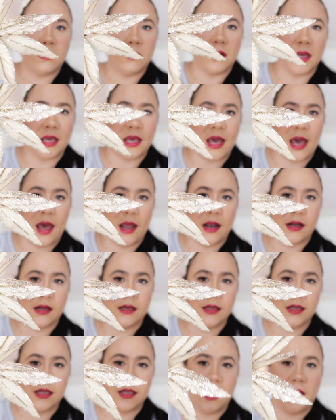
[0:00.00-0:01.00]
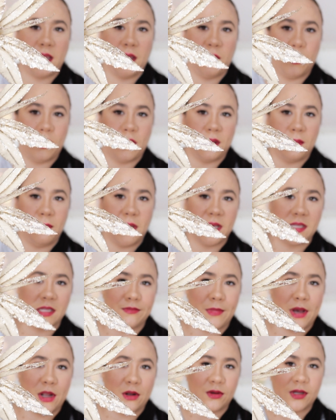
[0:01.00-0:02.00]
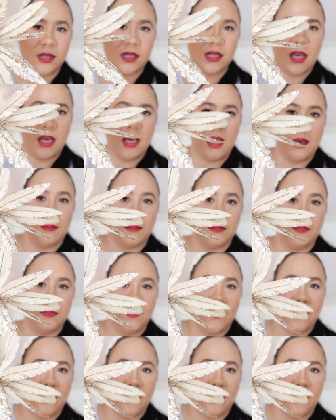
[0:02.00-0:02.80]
again sticking with the mixed metals theme